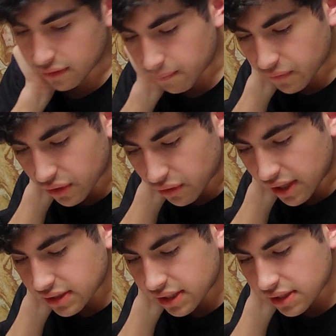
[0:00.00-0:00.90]
"The
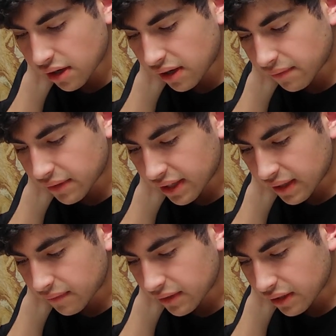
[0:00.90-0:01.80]
crosses are for the
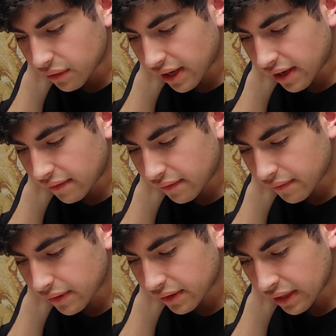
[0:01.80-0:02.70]

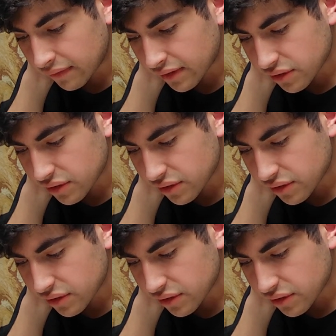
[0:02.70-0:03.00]
evenings